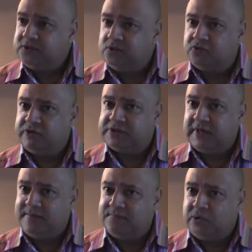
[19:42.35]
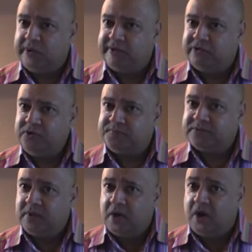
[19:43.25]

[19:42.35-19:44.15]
to your critical employee groups.